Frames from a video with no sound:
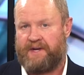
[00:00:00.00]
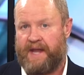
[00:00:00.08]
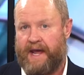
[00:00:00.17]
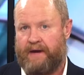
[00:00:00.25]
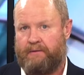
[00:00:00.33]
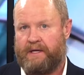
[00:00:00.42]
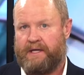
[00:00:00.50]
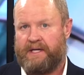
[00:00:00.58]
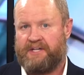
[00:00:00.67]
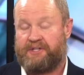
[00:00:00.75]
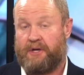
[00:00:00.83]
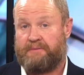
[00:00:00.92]
now
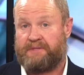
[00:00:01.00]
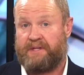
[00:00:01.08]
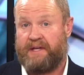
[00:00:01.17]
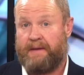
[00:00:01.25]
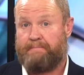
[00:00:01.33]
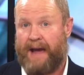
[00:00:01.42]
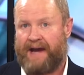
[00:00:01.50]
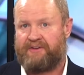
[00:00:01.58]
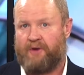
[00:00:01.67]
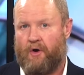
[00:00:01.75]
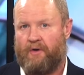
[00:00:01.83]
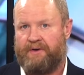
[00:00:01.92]
in terms of the
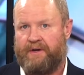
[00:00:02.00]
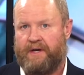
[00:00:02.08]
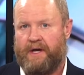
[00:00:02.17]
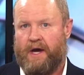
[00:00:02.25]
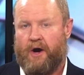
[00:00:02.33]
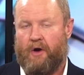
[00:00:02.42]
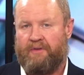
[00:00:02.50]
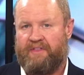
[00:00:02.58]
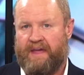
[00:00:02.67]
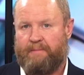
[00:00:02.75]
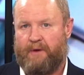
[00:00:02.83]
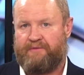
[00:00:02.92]
impact on
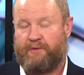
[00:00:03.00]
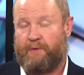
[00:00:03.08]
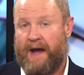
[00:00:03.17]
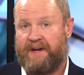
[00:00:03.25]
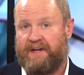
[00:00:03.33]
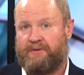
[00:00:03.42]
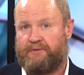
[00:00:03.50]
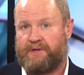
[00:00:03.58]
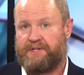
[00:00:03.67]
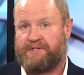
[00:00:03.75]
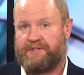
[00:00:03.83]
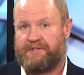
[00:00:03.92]
them of the rate
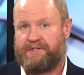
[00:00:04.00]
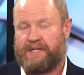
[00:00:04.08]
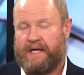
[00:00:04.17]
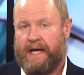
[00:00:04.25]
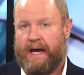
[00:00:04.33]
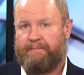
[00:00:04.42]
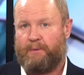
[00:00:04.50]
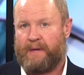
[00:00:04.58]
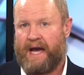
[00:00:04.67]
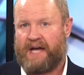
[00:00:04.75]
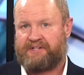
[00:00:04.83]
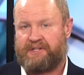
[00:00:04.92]
increases. But we
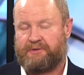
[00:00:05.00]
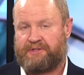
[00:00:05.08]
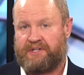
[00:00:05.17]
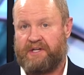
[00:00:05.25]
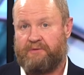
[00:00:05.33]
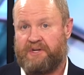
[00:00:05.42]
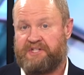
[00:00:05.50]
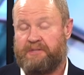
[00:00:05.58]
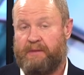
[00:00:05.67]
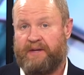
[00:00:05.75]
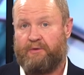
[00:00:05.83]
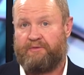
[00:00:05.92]
are still seeing
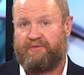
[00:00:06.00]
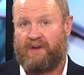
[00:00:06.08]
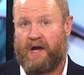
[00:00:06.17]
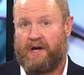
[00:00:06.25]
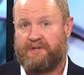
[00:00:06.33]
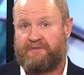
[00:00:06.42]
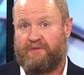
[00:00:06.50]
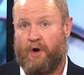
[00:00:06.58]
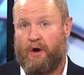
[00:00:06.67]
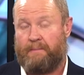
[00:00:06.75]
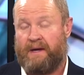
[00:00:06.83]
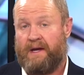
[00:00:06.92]
reasonably good flows
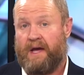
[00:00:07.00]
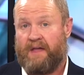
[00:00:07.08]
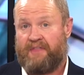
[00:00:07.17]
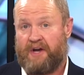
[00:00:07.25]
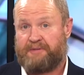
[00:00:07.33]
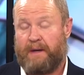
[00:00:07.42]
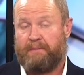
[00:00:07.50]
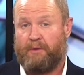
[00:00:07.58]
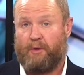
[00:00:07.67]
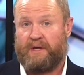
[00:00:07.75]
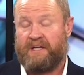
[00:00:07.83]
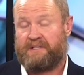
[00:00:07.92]
from those people
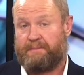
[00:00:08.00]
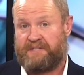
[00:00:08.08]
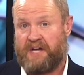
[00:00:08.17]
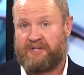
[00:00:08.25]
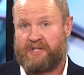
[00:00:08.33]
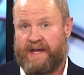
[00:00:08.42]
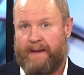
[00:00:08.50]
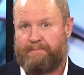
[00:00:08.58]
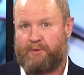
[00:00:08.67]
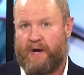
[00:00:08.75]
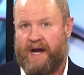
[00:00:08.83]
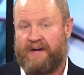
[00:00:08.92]
looking to potentially
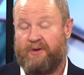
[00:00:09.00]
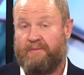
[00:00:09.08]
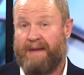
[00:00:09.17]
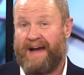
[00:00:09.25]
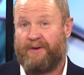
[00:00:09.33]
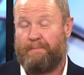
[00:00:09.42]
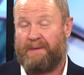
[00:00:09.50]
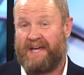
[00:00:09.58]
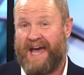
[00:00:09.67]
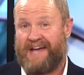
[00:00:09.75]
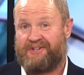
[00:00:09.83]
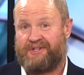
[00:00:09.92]
upgrade who may not be
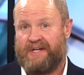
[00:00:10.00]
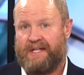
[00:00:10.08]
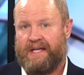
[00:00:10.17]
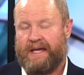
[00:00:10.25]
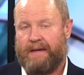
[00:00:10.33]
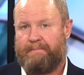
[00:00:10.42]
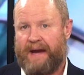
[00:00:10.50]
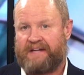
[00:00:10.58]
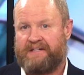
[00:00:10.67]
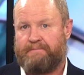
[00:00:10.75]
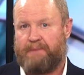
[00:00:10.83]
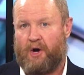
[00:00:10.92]
as
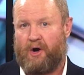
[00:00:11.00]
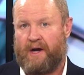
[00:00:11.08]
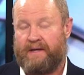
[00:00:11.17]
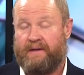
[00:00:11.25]
impacted by